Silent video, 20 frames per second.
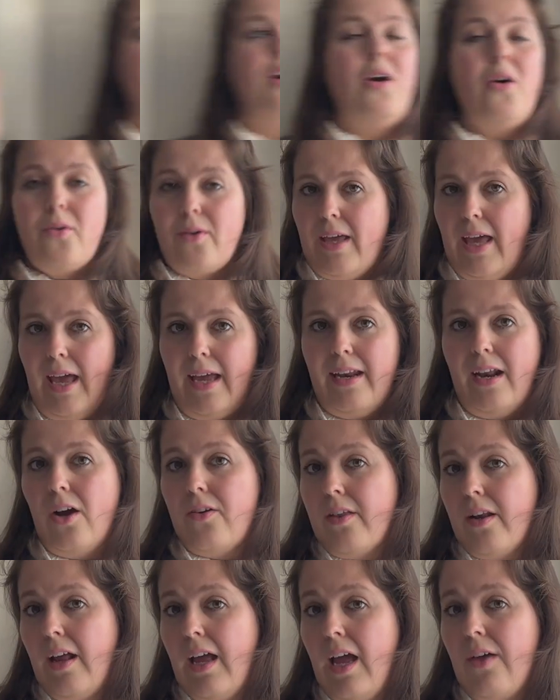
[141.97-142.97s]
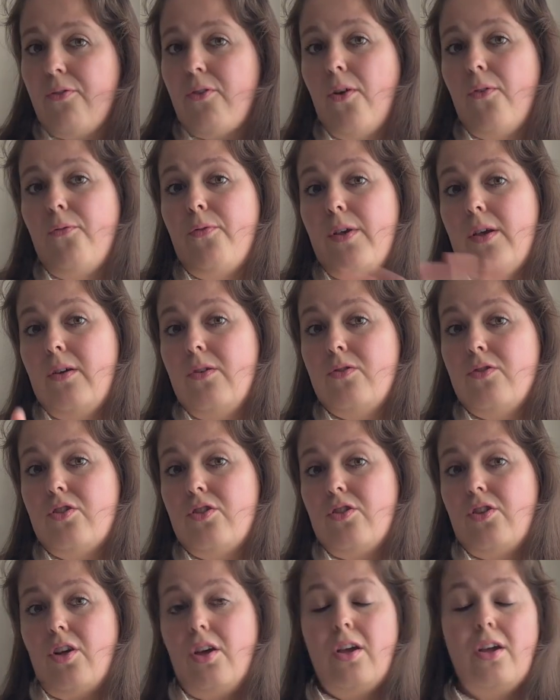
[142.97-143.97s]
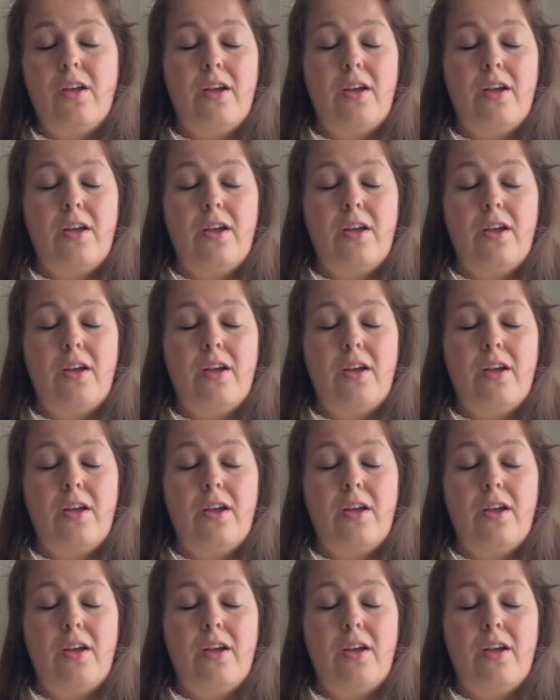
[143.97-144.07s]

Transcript: Okay, now that I have confused